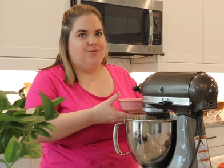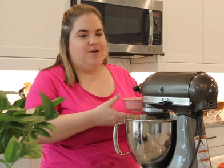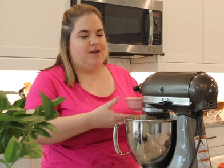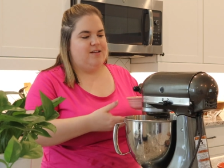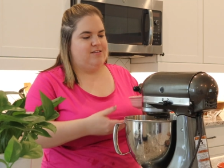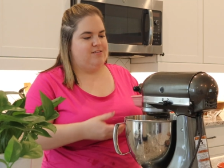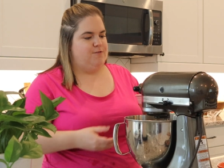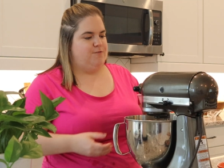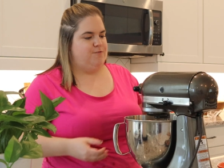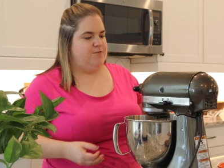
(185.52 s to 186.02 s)

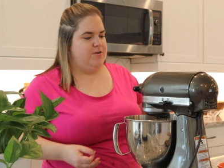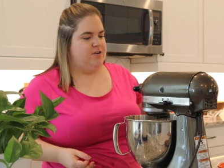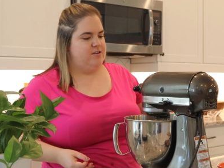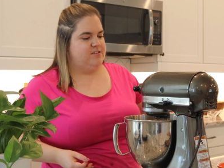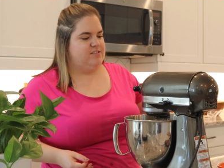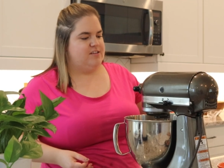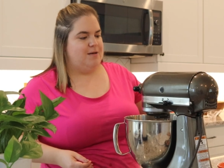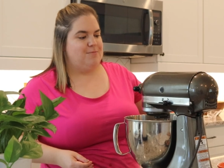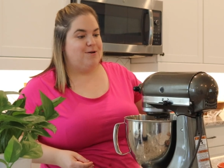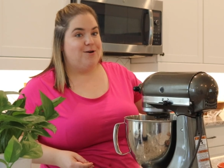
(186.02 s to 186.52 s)
Right, so
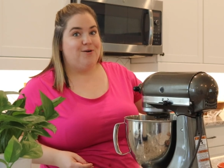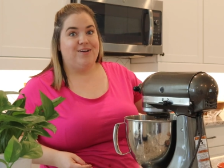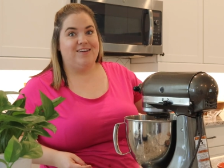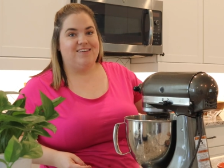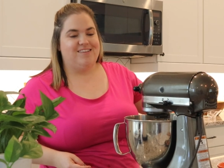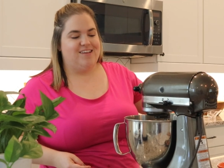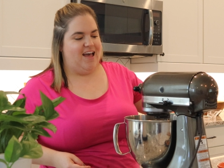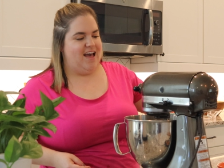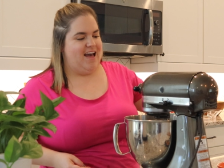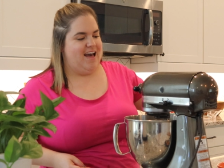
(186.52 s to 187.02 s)
first I'm
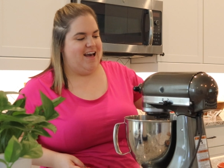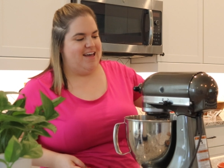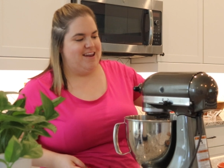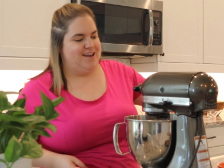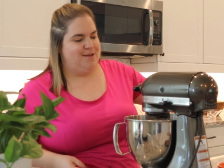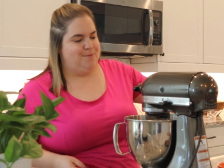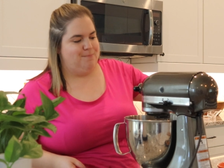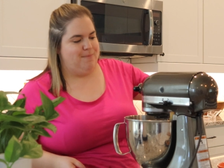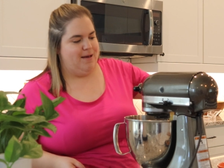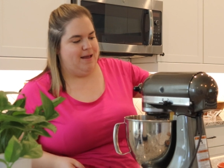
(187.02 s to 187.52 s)
going to
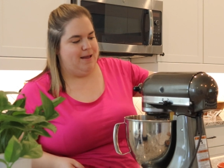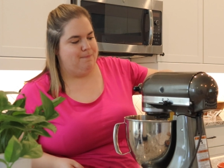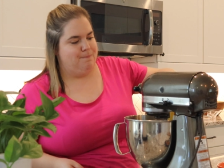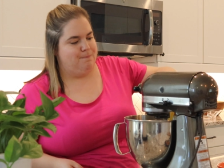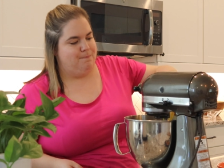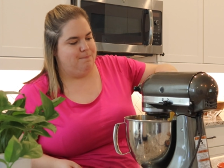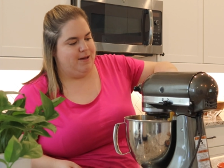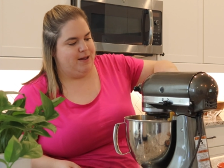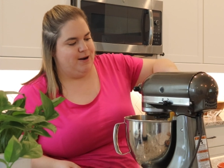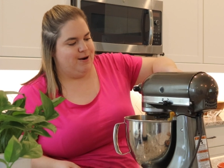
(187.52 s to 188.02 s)
add my
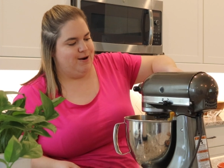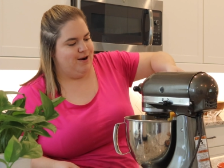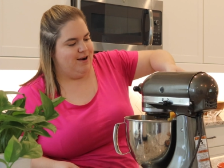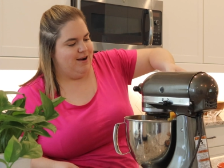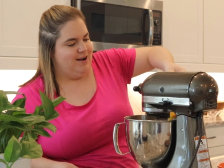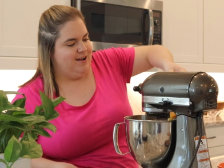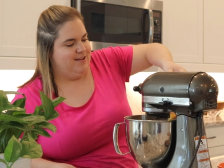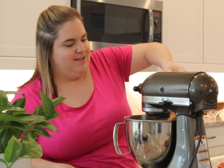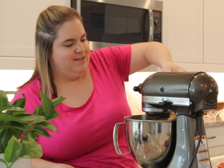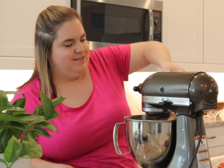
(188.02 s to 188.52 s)

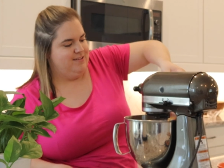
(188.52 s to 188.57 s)
butter.